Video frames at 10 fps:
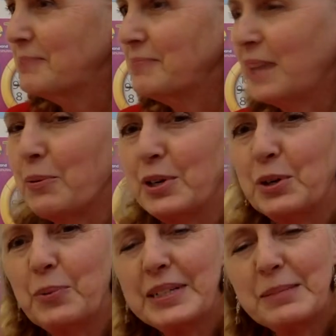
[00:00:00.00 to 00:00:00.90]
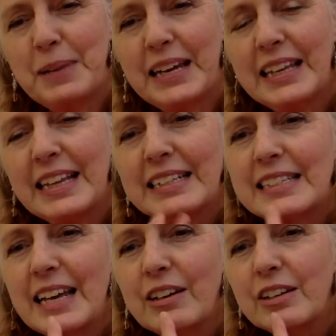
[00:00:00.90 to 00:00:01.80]
I wonder what's making that
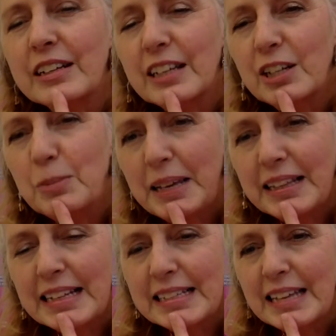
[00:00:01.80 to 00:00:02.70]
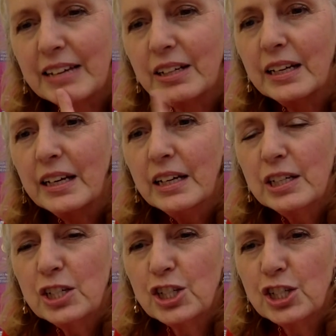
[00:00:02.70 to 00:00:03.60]
sound. Can you make that sound?
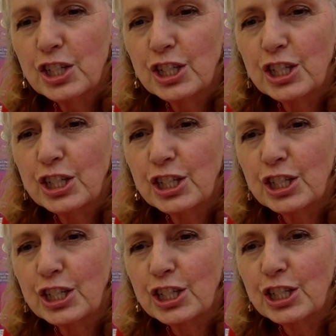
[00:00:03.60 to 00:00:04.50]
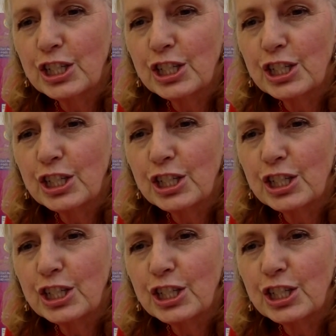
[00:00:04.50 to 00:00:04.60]
Shh.